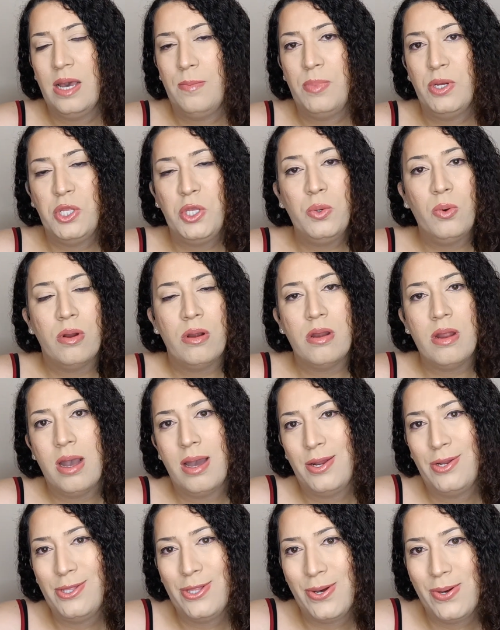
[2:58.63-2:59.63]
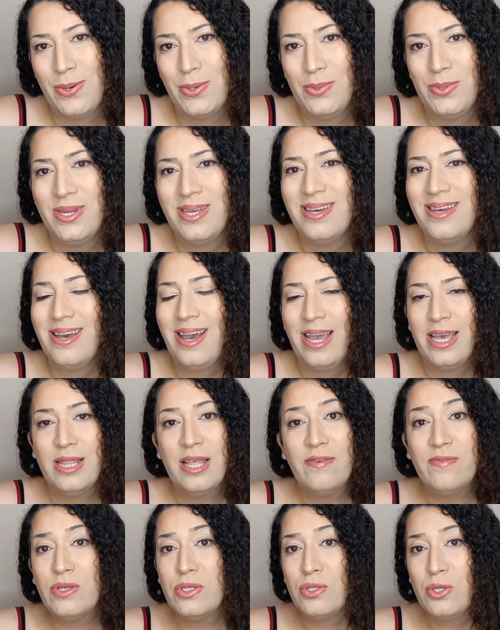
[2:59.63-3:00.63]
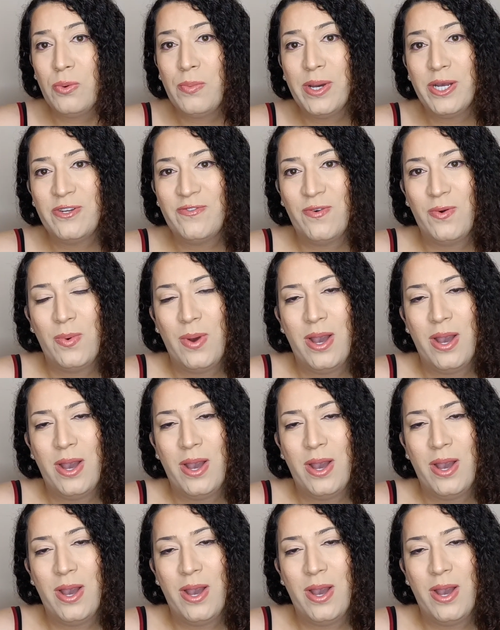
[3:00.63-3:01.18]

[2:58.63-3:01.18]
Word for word: but you are not alone. I love you so much for